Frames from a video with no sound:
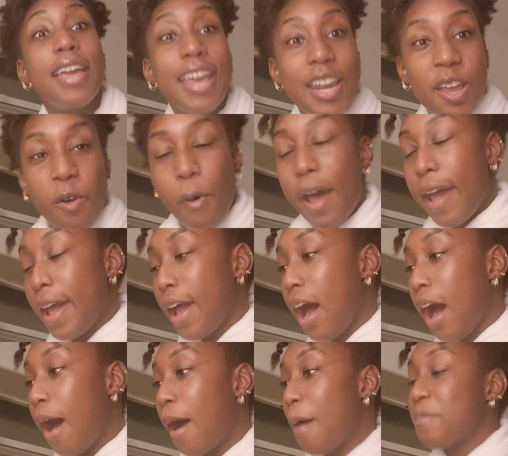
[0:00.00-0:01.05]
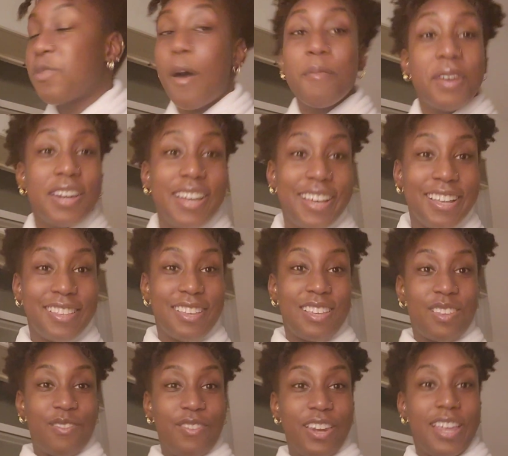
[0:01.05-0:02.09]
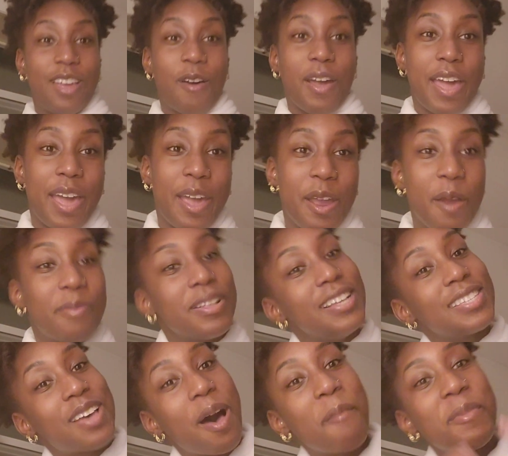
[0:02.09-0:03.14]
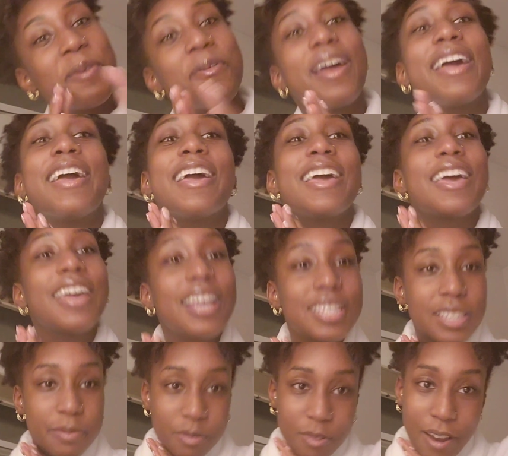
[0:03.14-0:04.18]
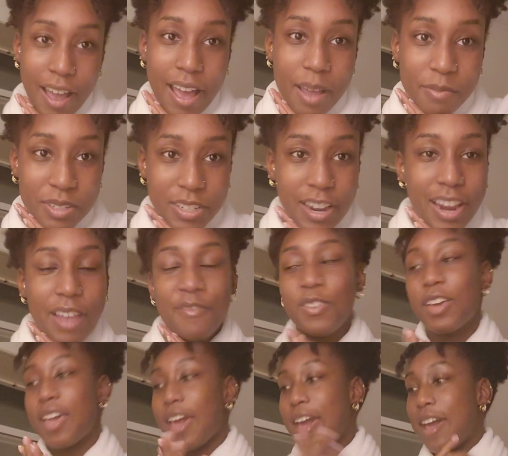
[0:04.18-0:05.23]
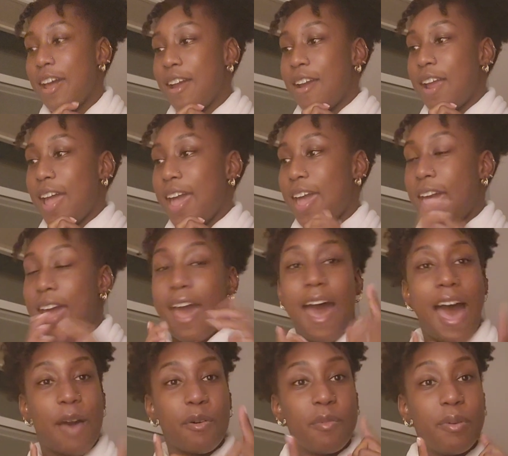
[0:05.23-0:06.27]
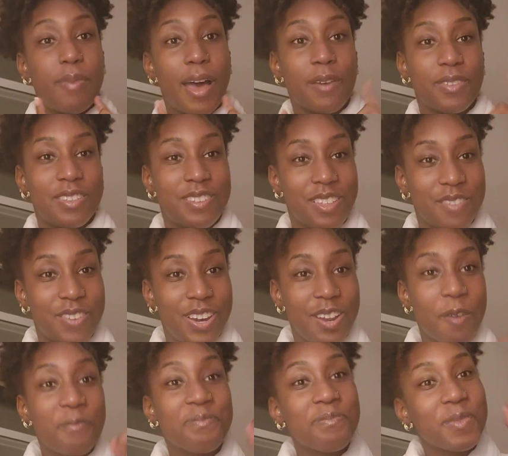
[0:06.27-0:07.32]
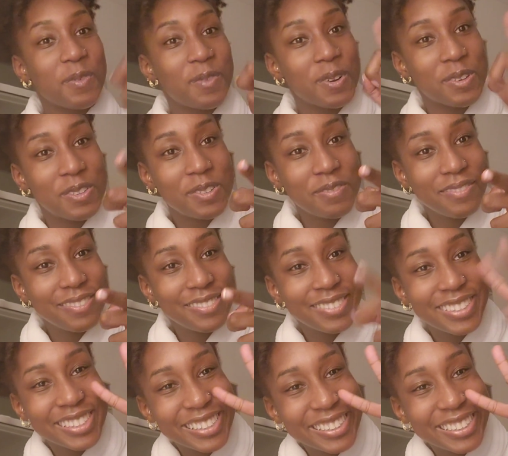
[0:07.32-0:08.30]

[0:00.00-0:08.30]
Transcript: anyway, um, so I'm going to end this video here. Please comment, rate, and subscribe. Share if you care. And I will be back with another video real soon.